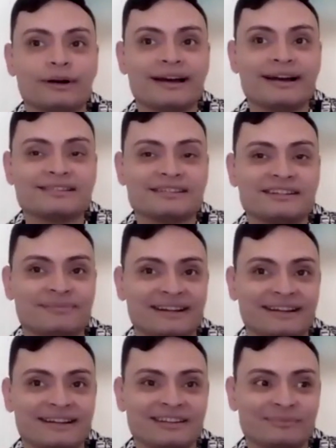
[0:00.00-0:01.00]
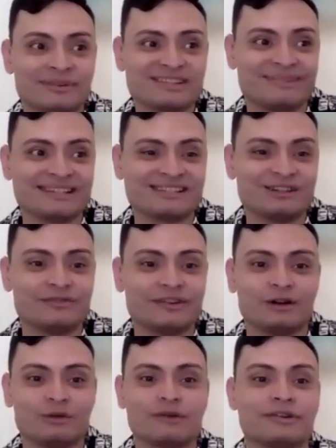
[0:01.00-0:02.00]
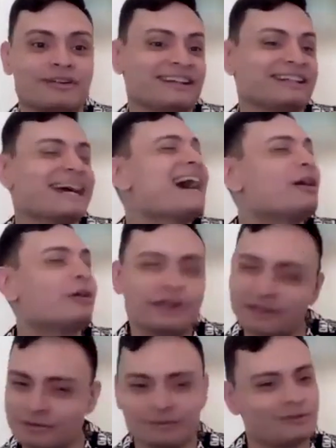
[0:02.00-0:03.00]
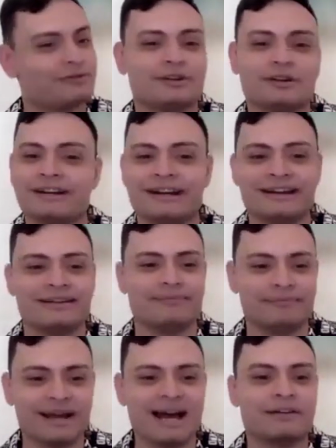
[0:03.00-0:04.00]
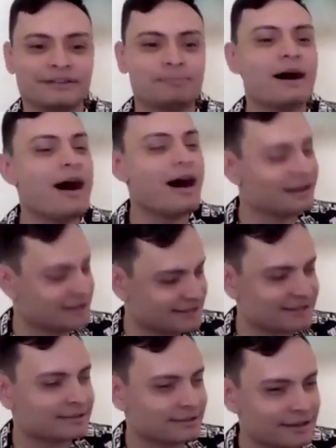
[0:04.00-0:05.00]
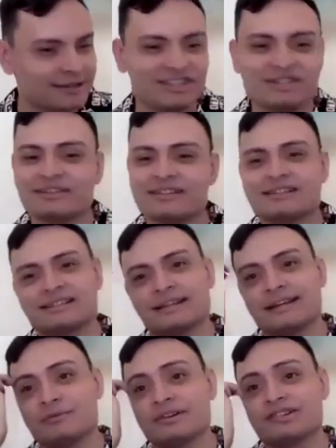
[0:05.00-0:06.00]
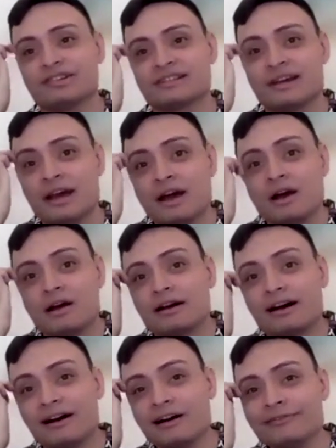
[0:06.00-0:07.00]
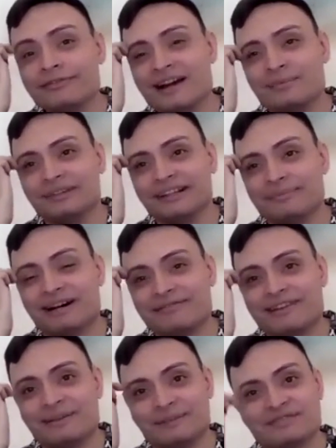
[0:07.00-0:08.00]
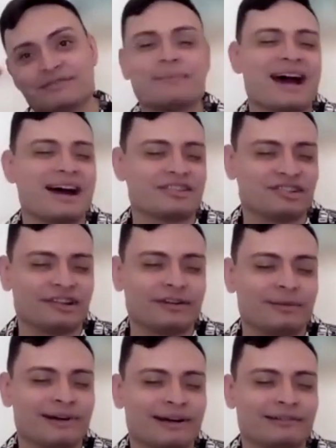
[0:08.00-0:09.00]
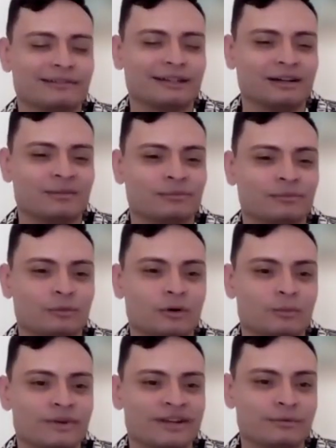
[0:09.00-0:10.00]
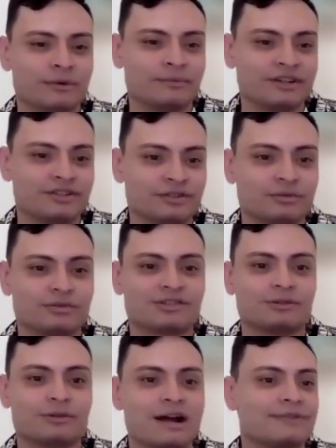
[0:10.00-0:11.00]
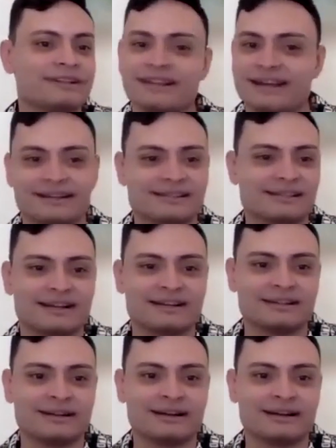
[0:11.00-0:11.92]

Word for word: As a Dominican person myself, I know we're very loud, we're very out of the box, as you can say, which is our family, my family is very passionate about um, what we what we do. So everything is like done